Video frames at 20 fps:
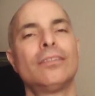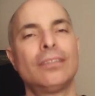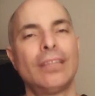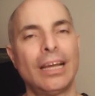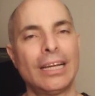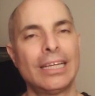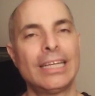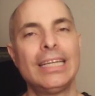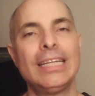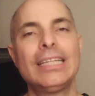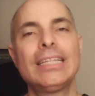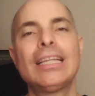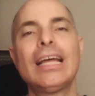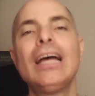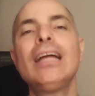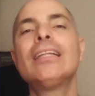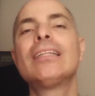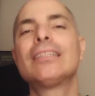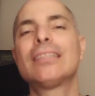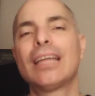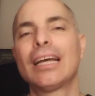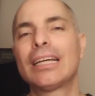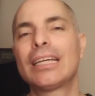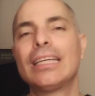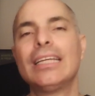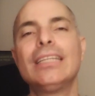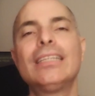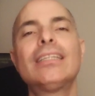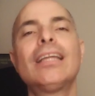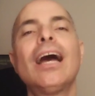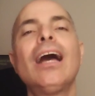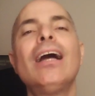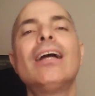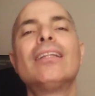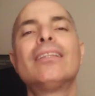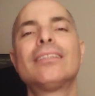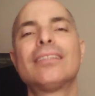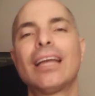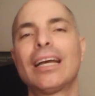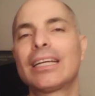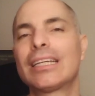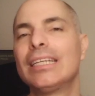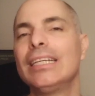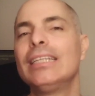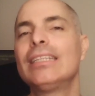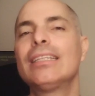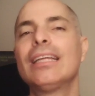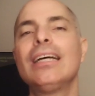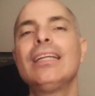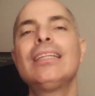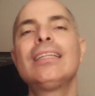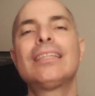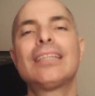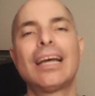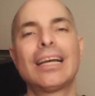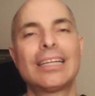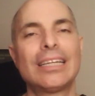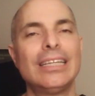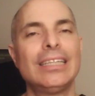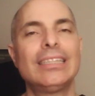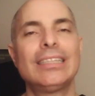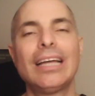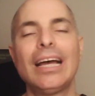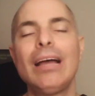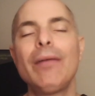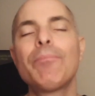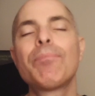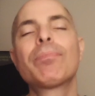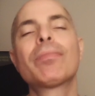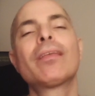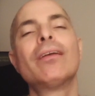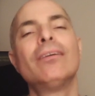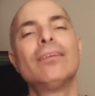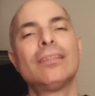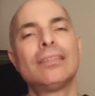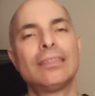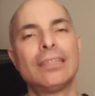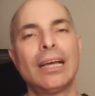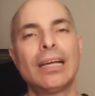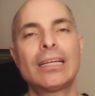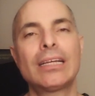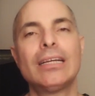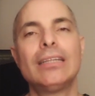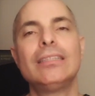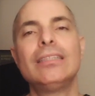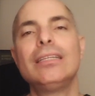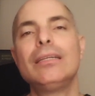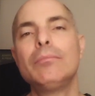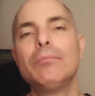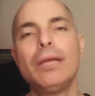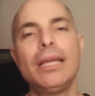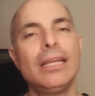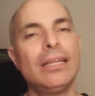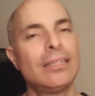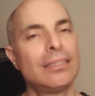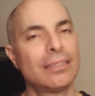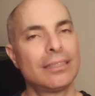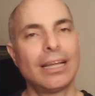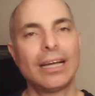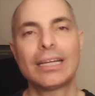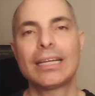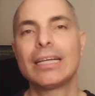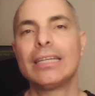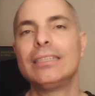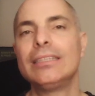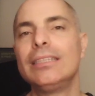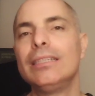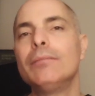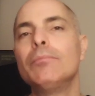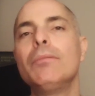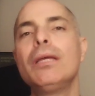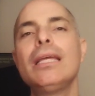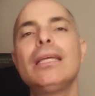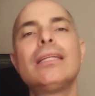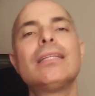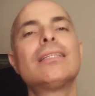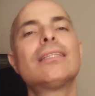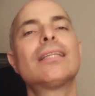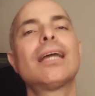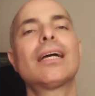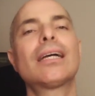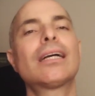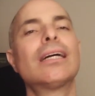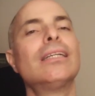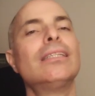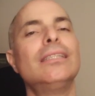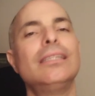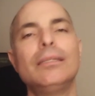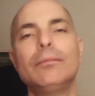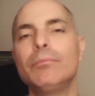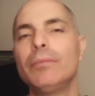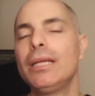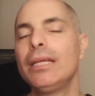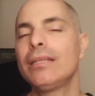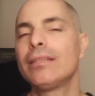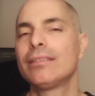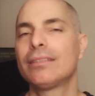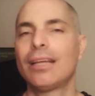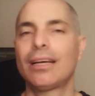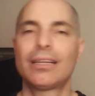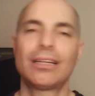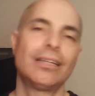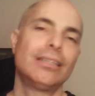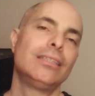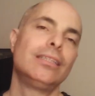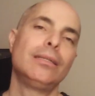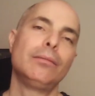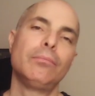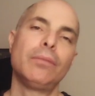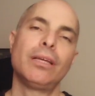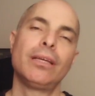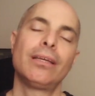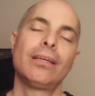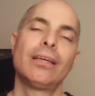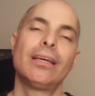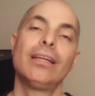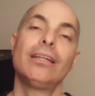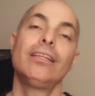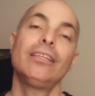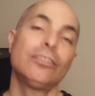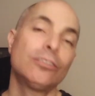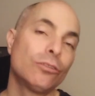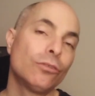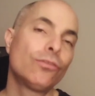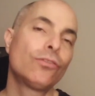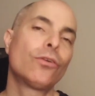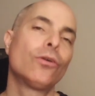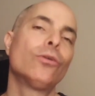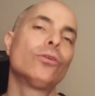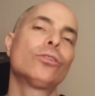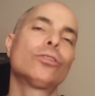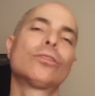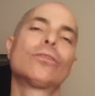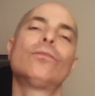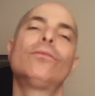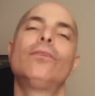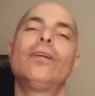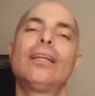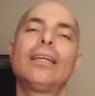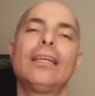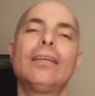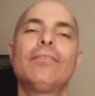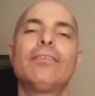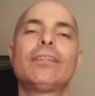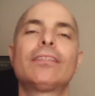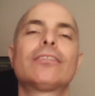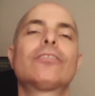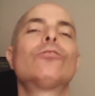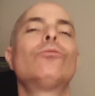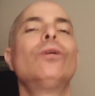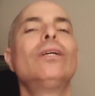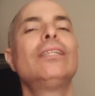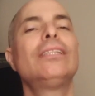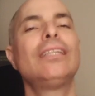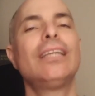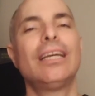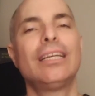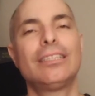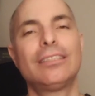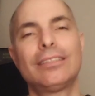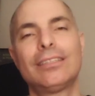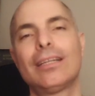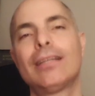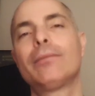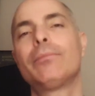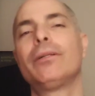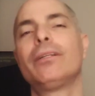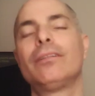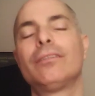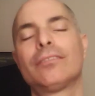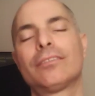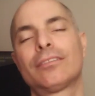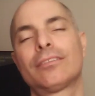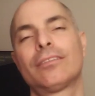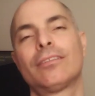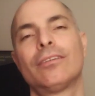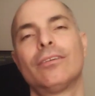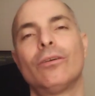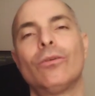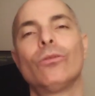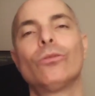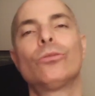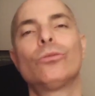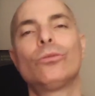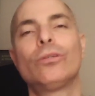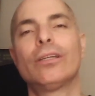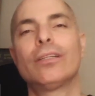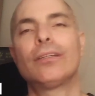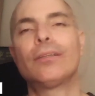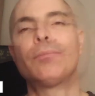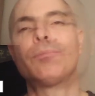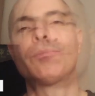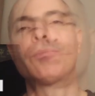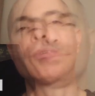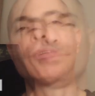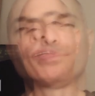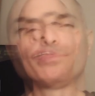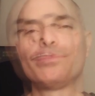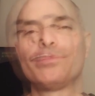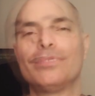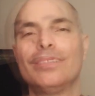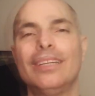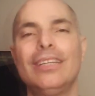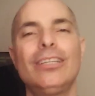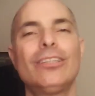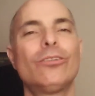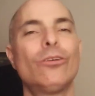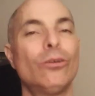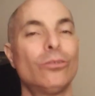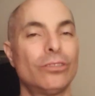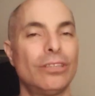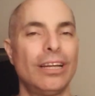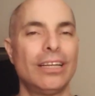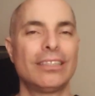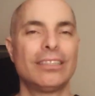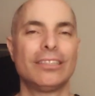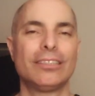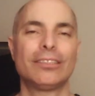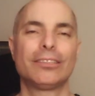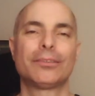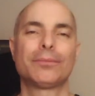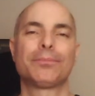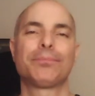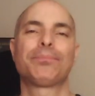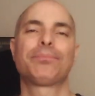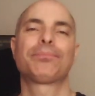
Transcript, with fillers: Takita, takita, takita, takita, takadimi, takadimi, takadimi, takadimi. And this, of course, will give us 28 syllables altogether. And it goes like this.